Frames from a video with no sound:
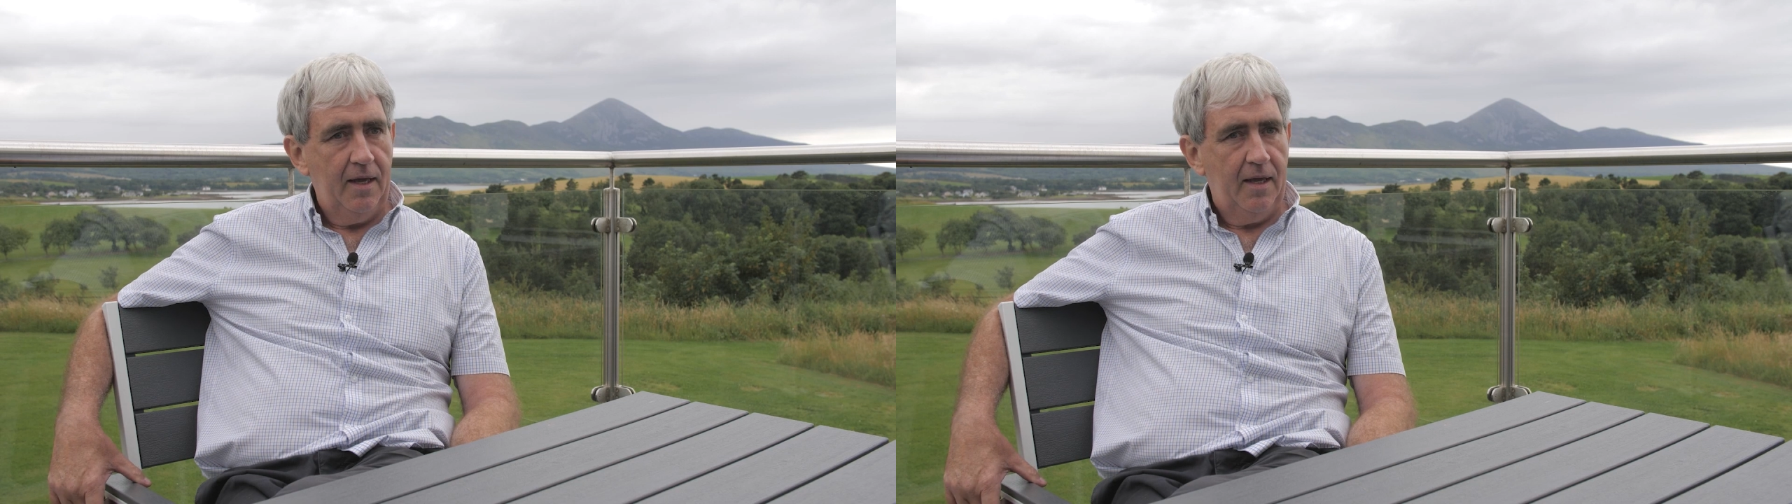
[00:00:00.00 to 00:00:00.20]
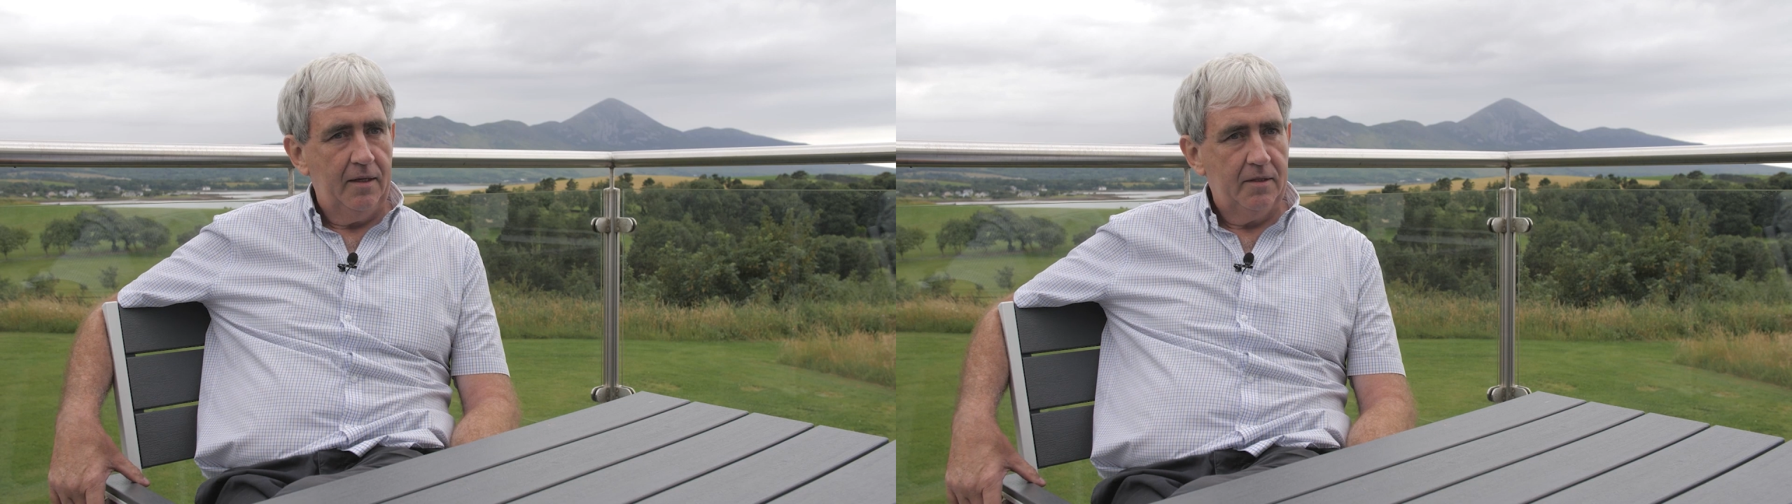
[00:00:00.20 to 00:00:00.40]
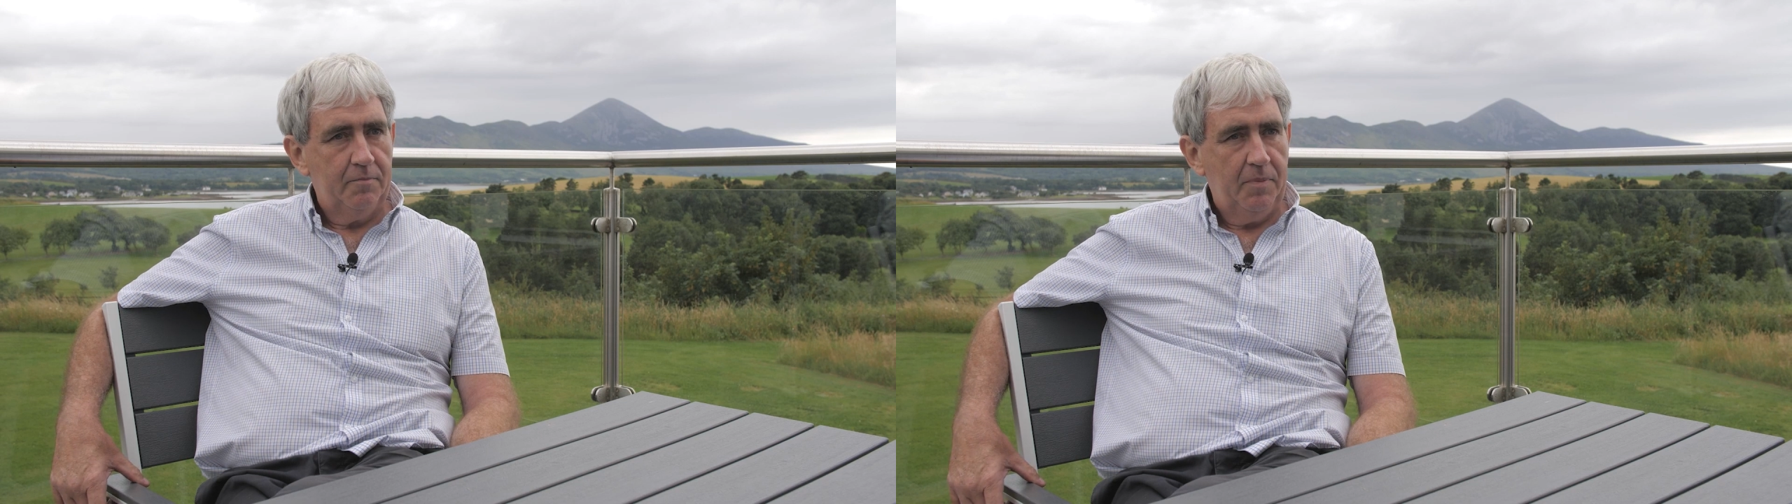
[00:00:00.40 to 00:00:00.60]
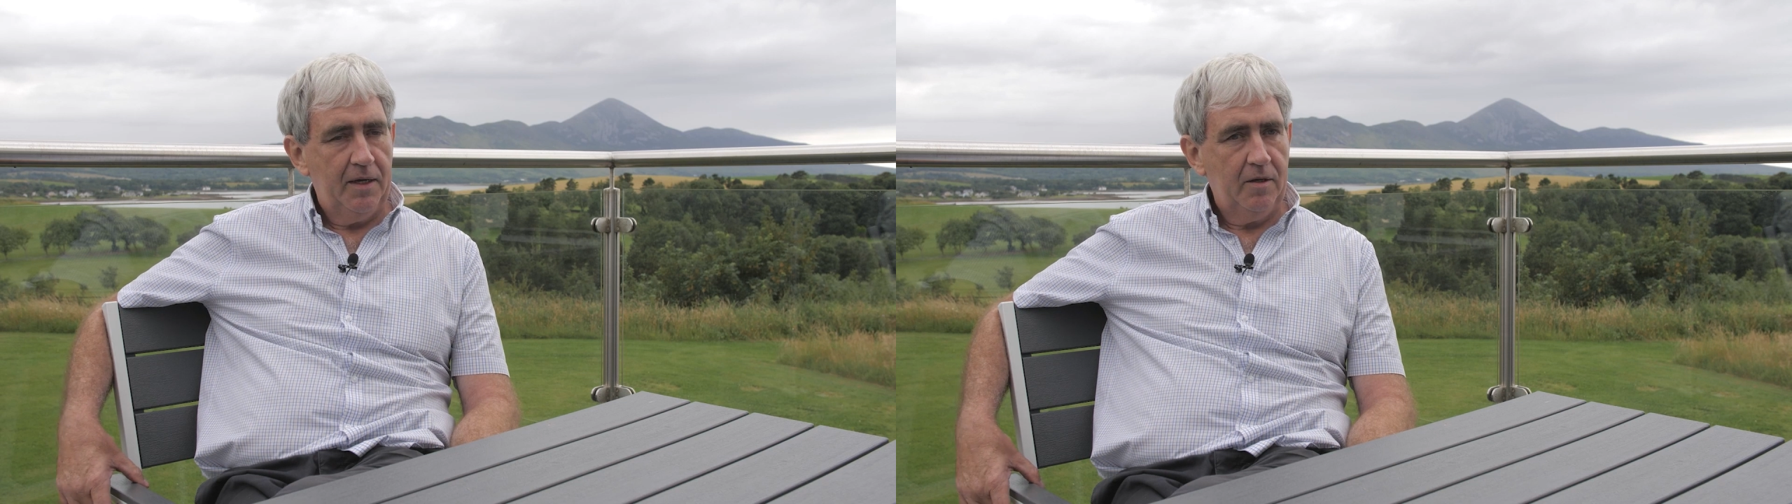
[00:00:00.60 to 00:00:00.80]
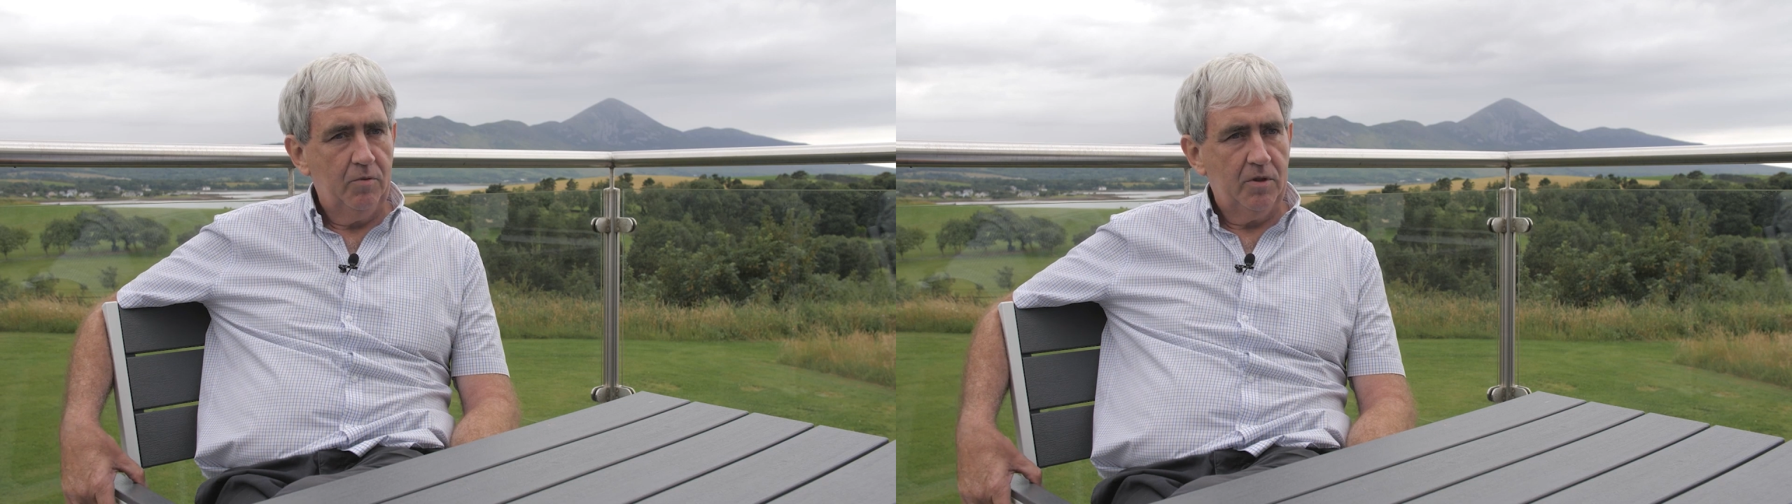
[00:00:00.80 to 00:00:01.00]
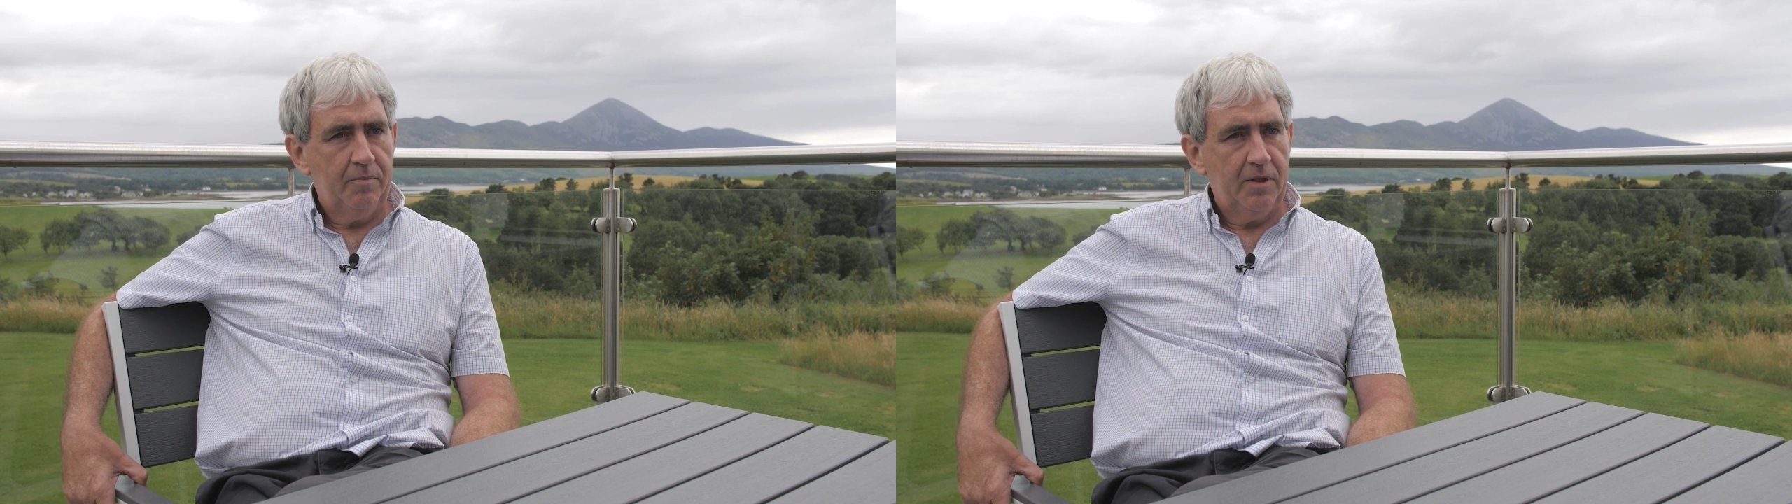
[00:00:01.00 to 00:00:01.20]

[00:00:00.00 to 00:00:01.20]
And Paddy would have